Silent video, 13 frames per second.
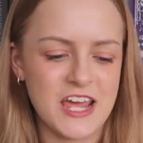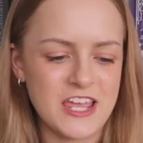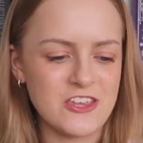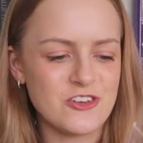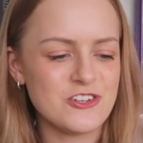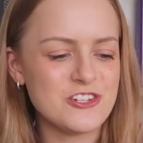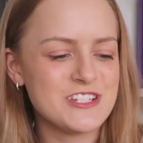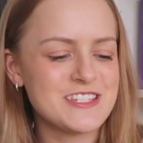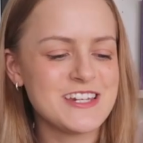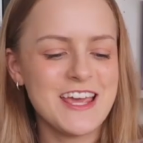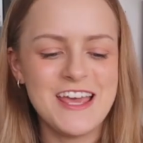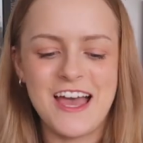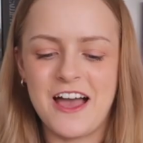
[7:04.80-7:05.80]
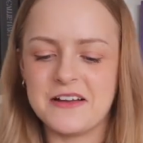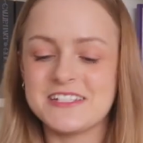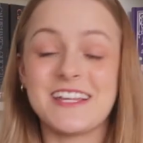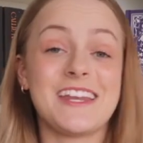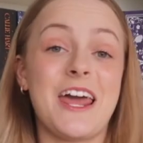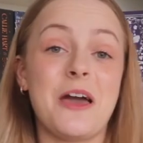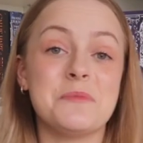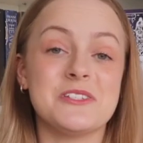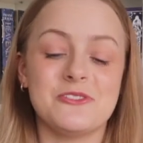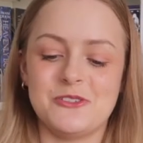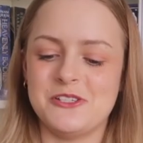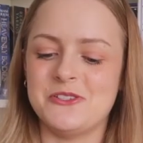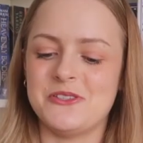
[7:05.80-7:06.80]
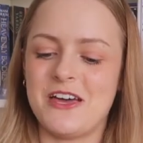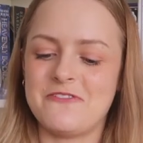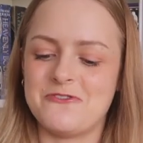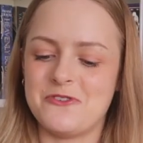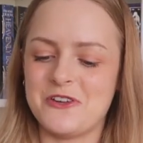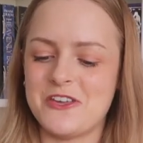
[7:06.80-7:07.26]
I used, because I can absolutely do that for